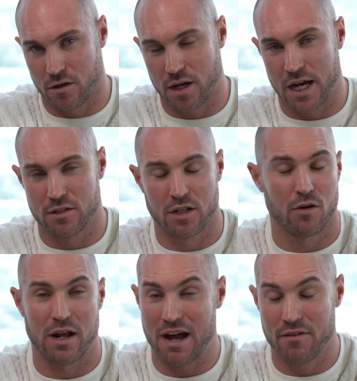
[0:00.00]
Okay, so they
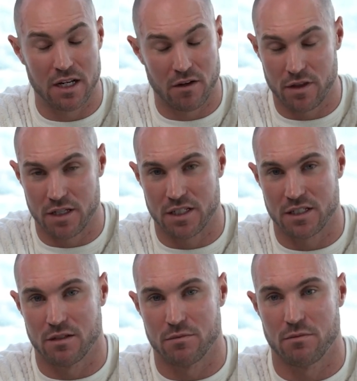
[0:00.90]
don't have any of these
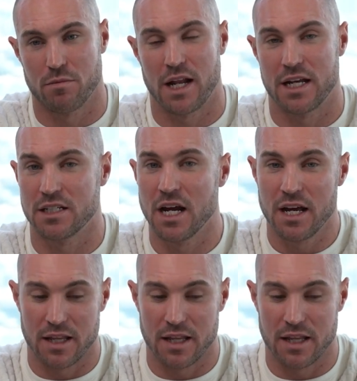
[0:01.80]
systems in place.